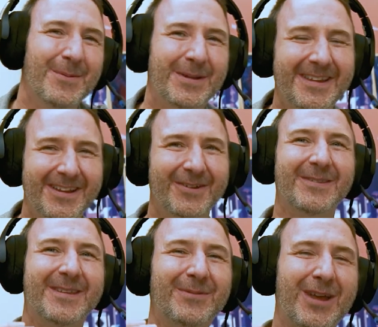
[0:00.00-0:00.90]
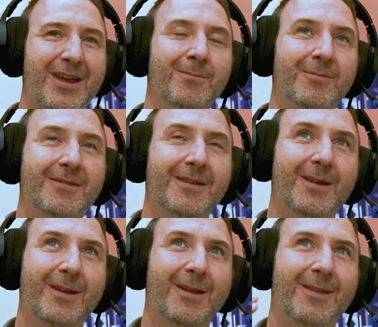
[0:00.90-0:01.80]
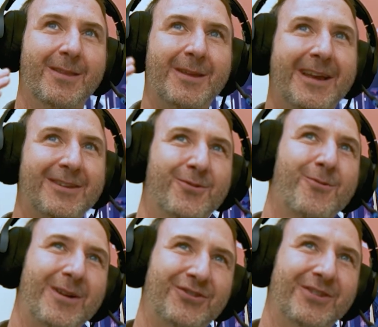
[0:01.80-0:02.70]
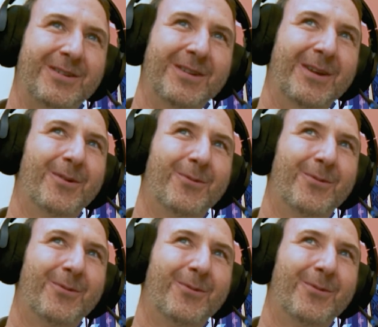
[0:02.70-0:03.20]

But, you know, sometimes the next question